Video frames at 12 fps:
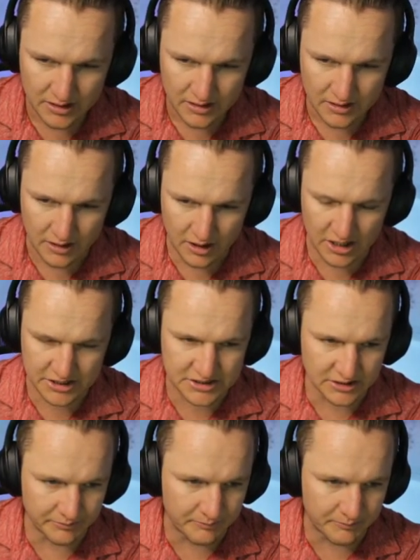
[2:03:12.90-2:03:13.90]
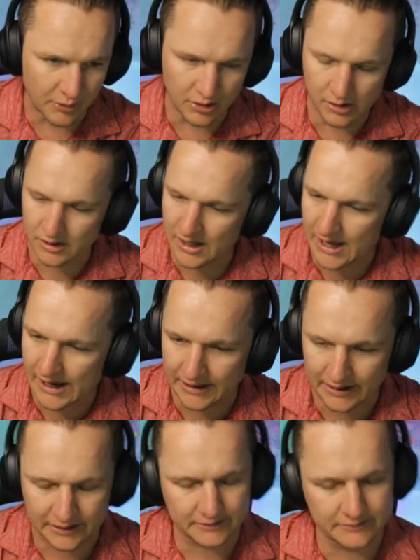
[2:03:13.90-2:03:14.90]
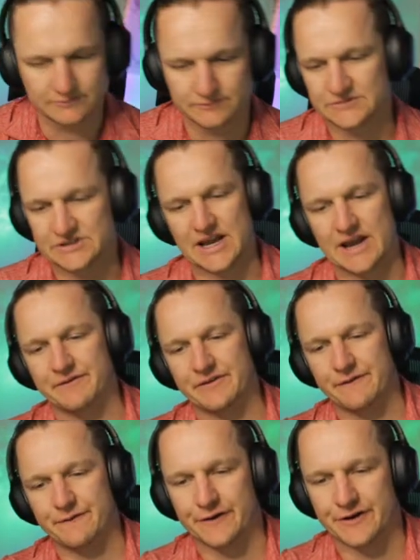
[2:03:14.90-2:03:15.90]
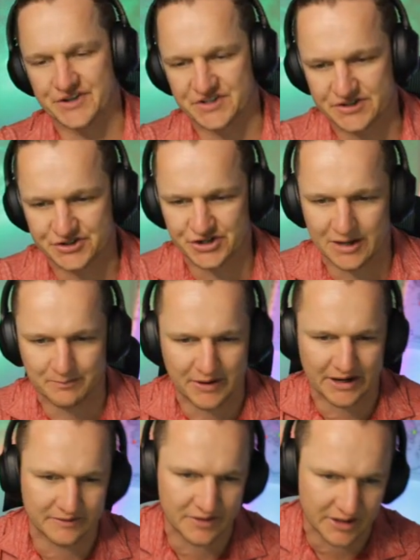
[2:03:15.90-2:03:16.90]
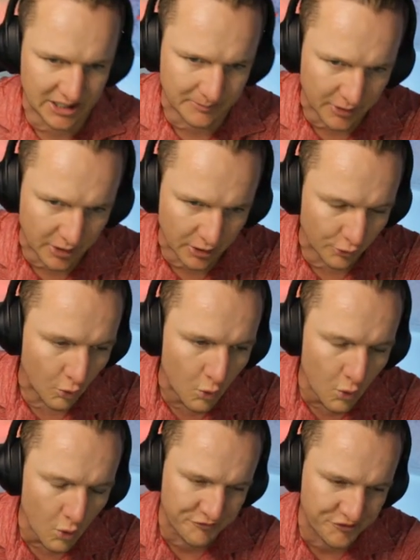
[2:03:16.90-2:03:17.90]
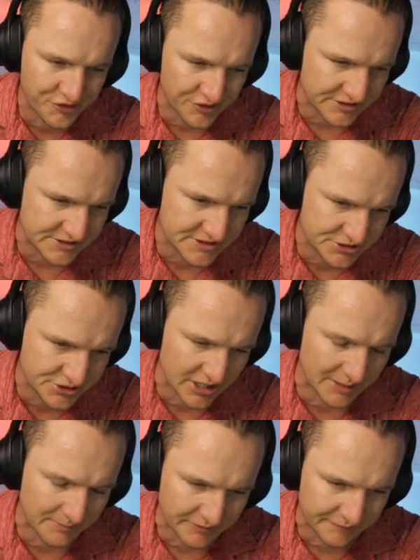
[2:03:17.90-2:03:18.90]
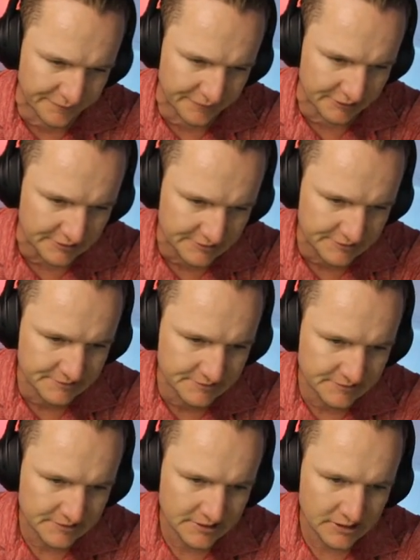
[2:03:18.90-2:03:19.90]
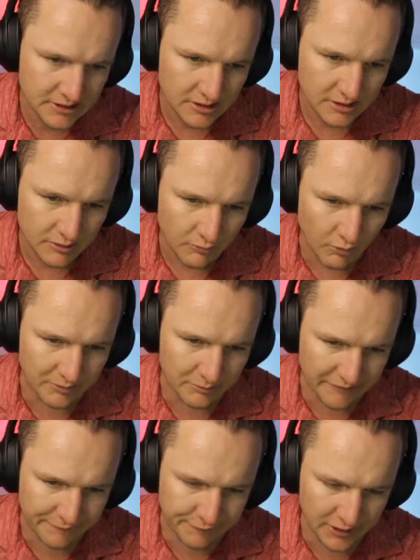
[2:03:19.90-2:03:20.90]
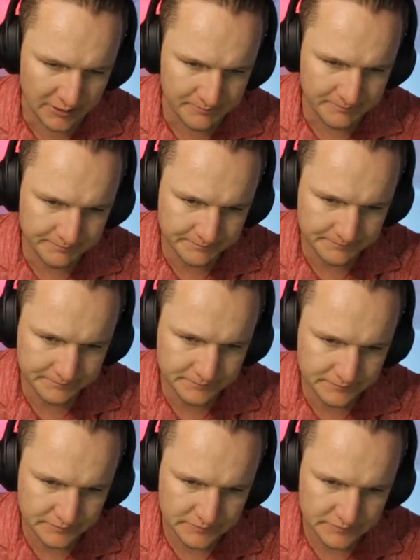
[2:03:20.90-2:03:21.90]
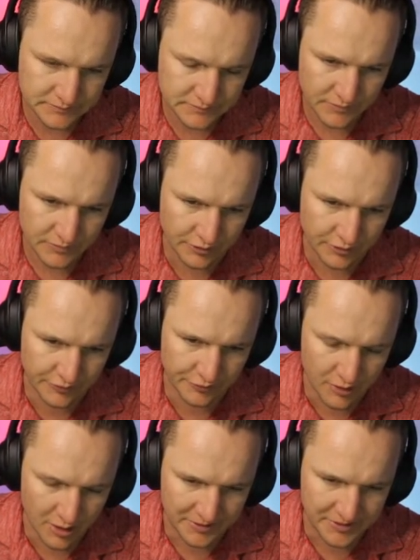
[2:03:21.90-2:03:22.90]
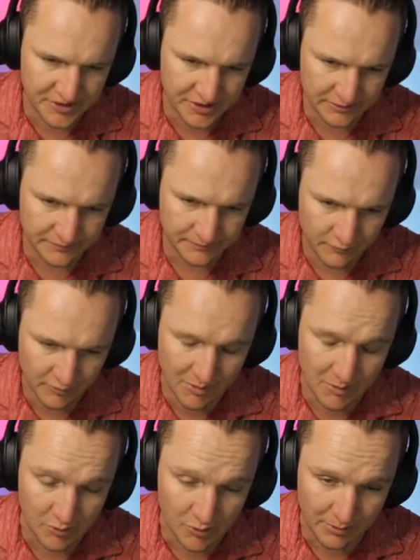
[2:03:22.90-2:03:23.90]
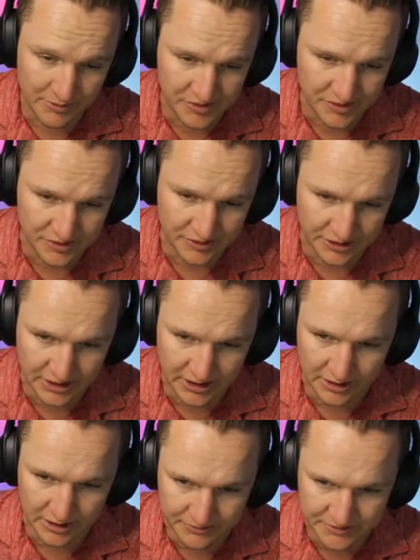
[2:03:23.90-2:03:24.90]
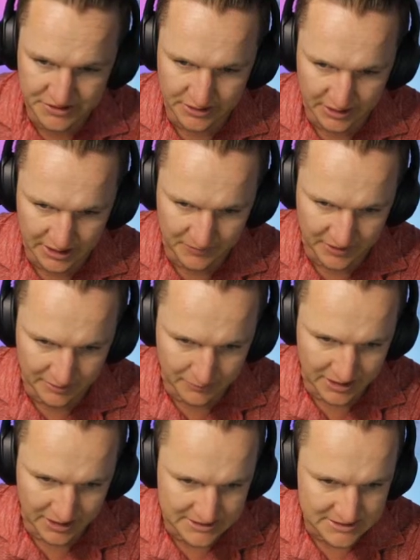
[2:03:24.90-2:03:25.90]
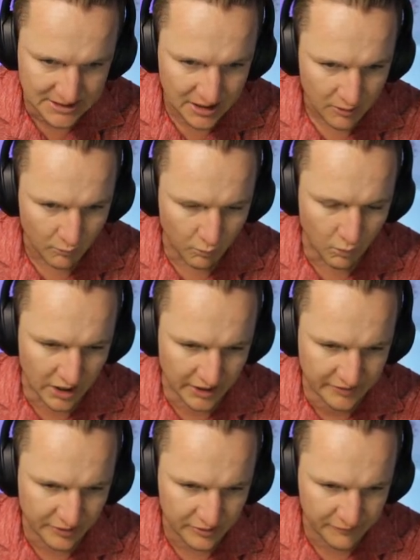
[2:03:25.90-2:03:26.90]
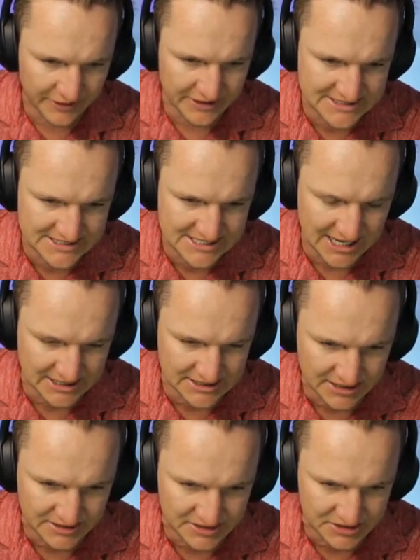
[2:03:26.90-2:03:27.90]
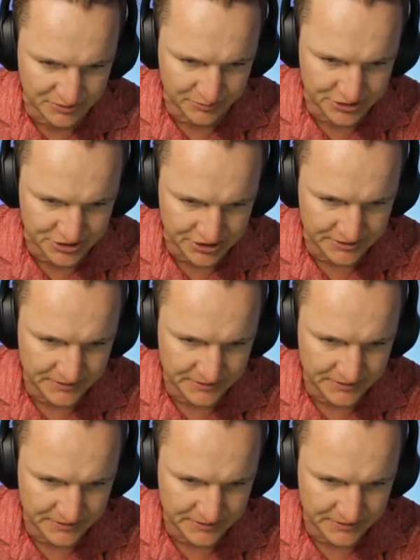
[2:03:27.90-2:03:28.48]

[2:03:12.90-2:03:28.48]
Arsenal, ball like safety first, straight back to the keeper. Whoops it straight up the field. One by Fulham. Through to Robinson. Remember, Robinson's on a yellow. We just got to keep that in mind. What fantastic distribution.